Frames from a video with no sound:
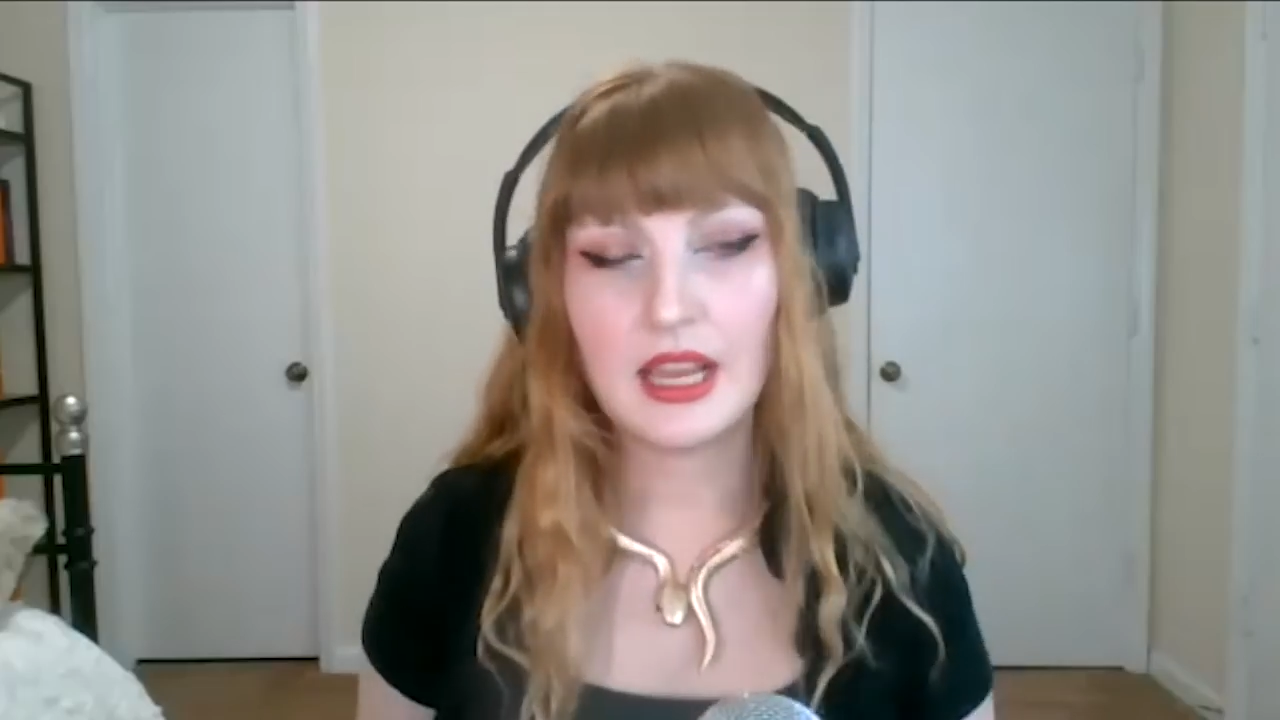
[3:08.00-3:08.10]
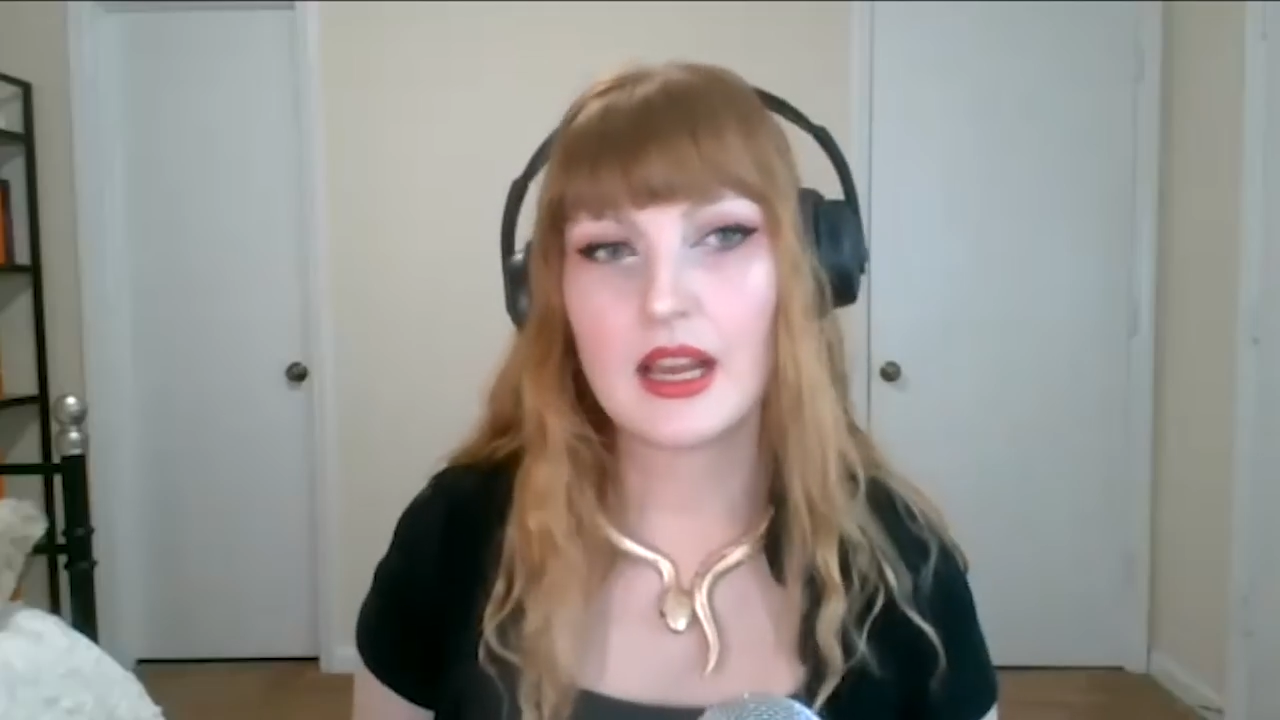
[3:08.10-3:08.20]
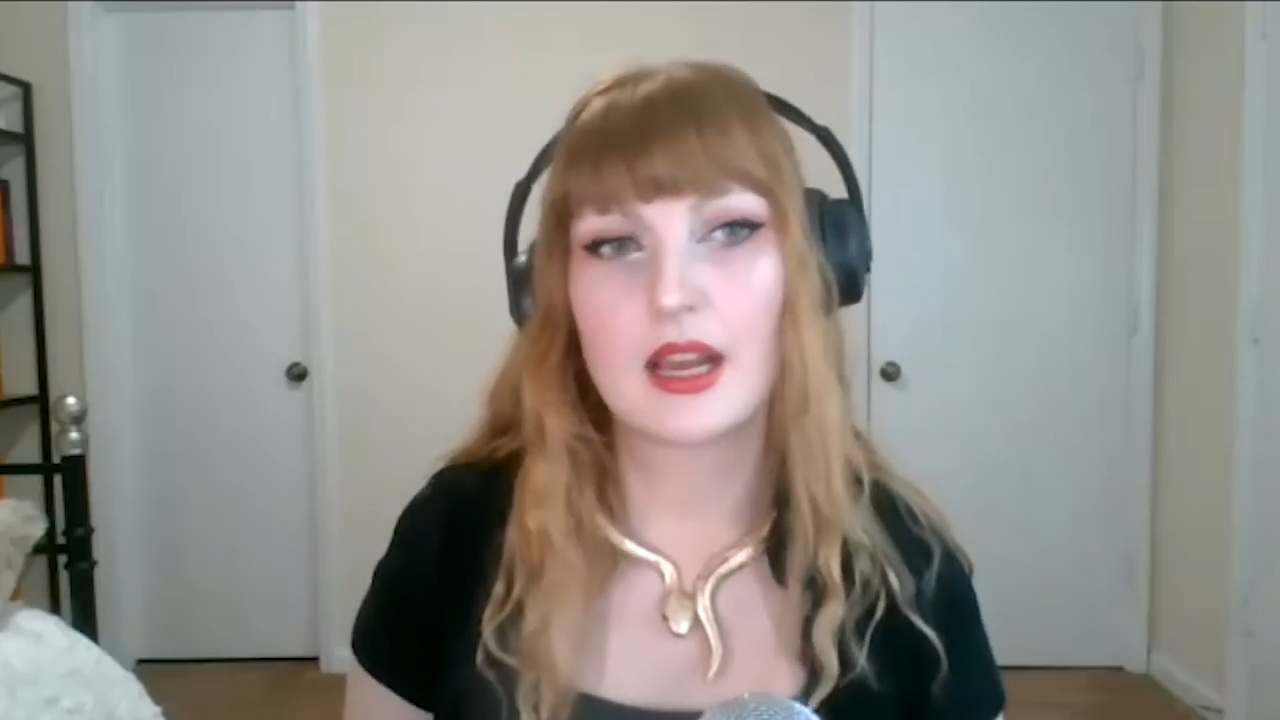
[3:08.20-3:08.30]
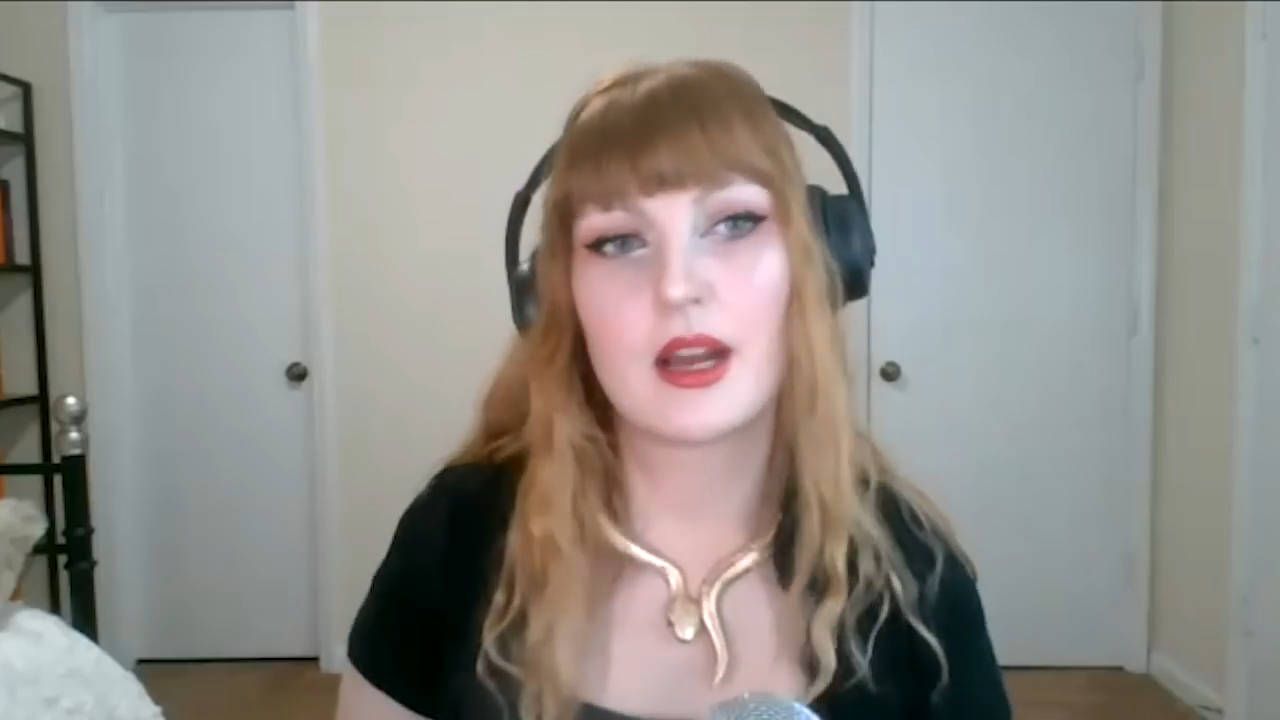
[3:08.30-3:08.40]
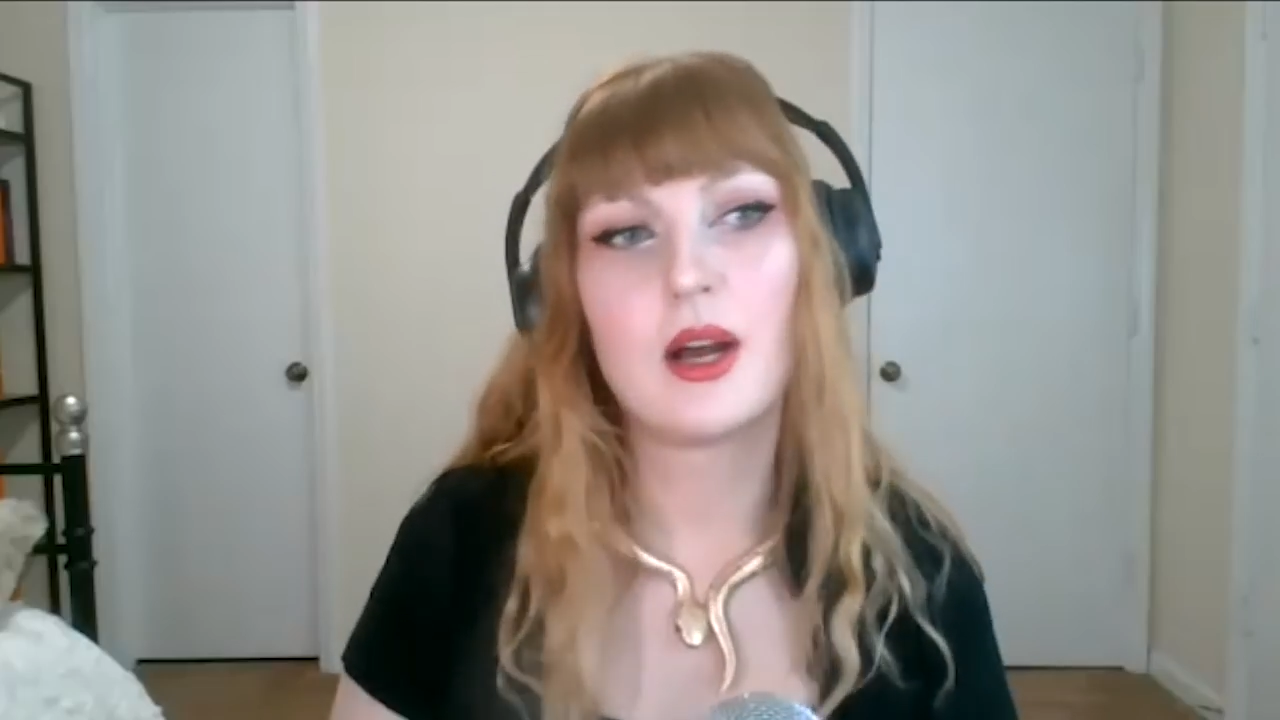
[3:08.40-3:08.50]

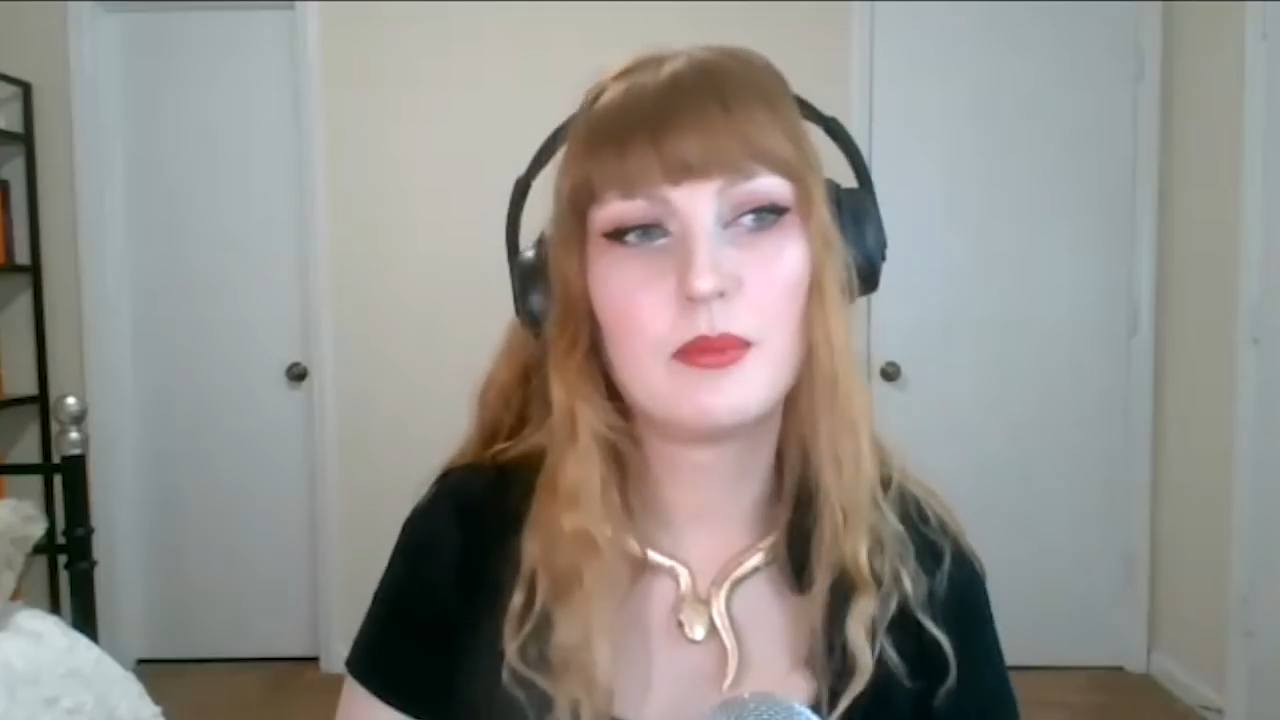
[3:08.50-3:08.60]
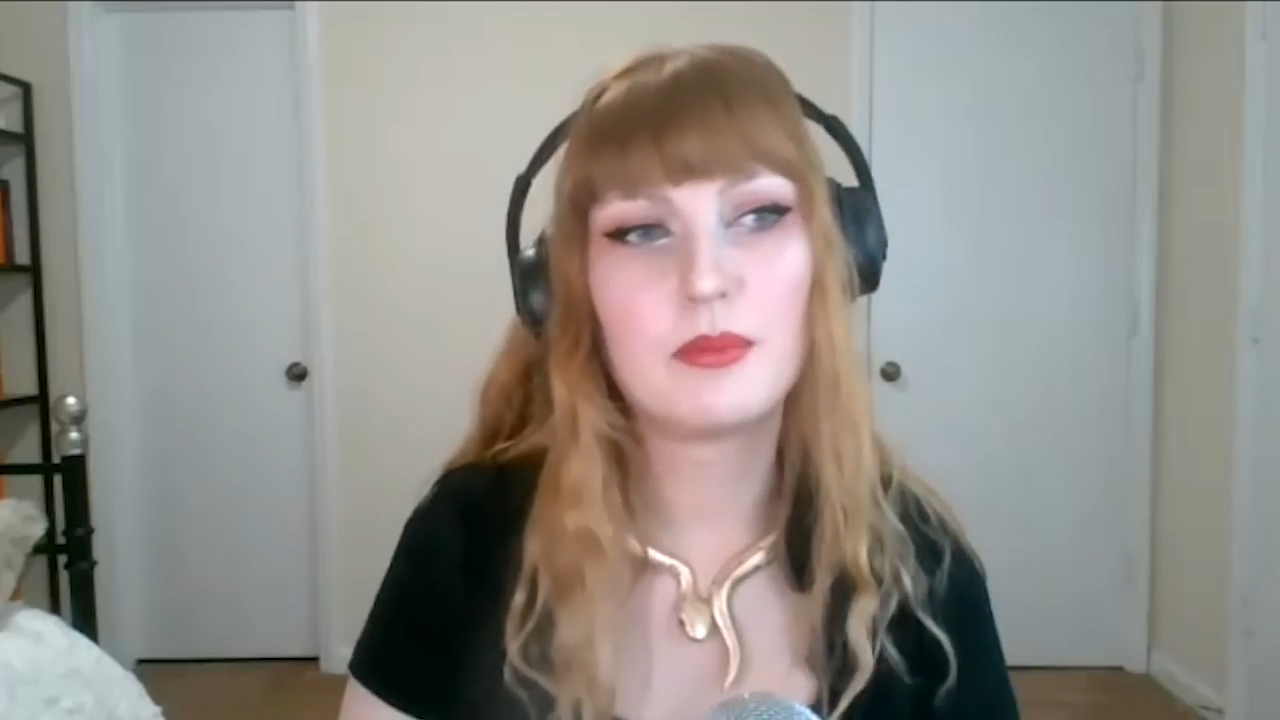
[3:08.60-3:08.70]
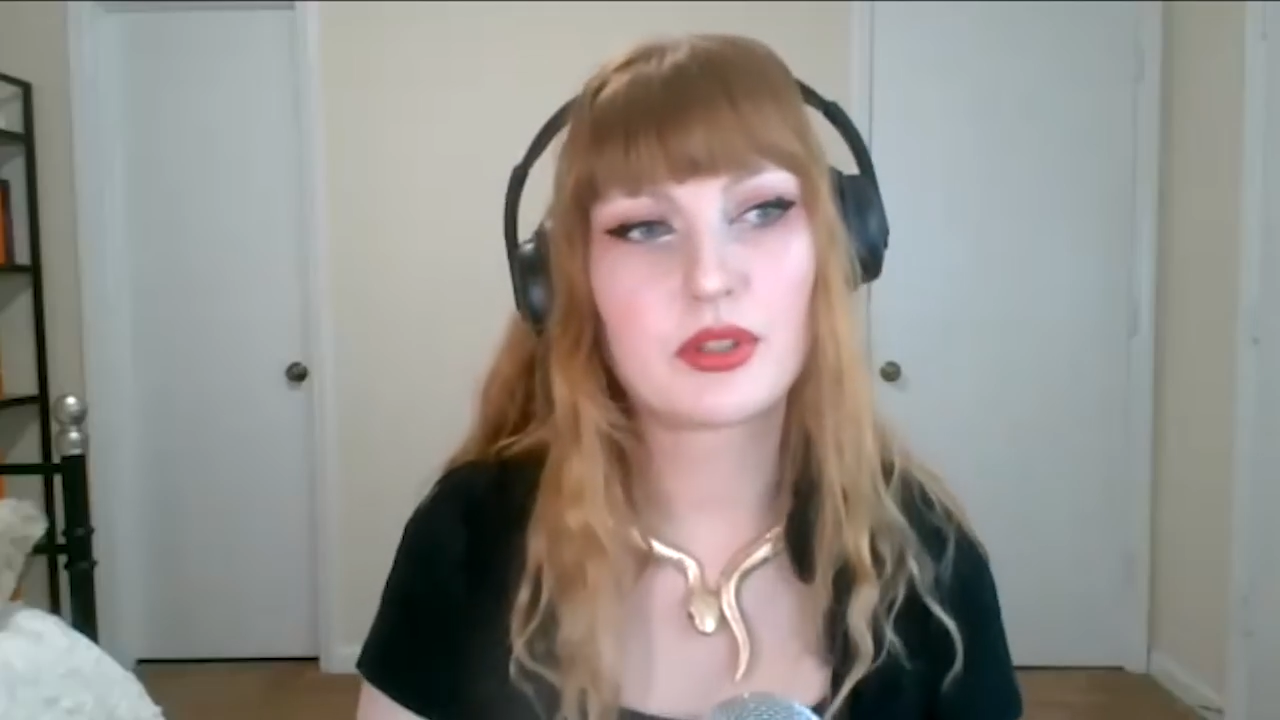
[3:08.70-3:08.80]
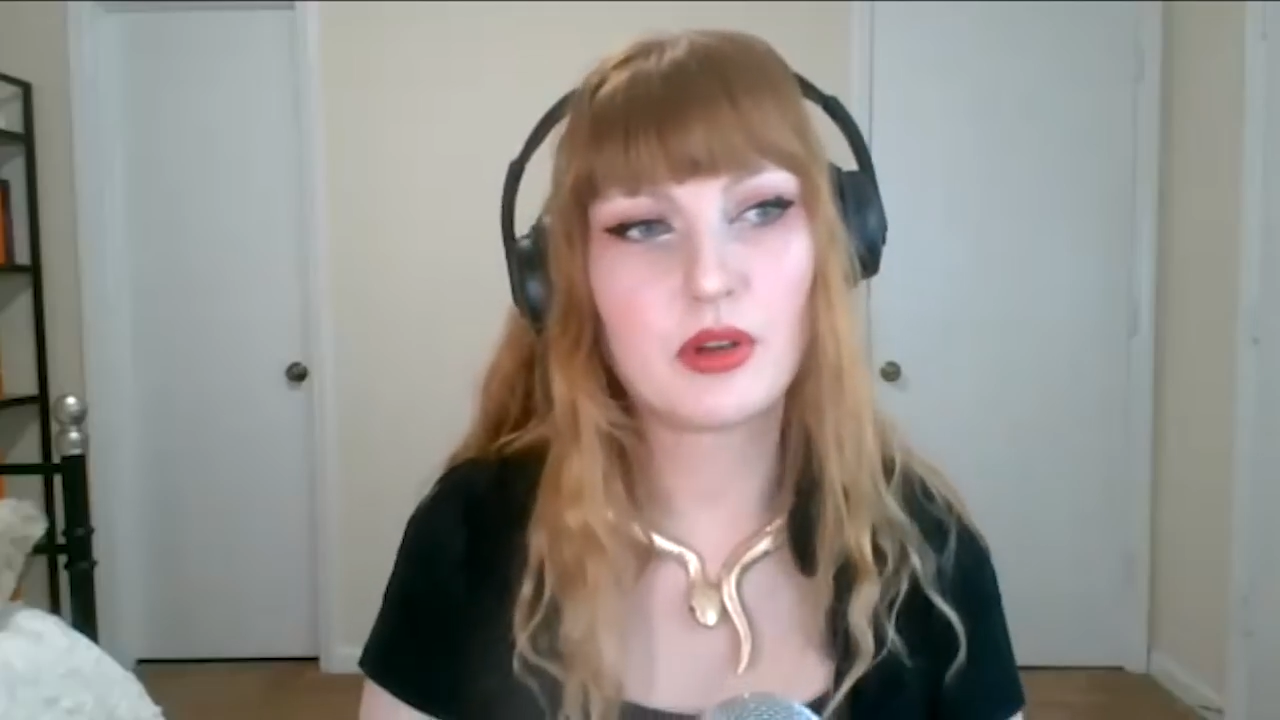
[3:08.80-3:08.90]
Yeah, um,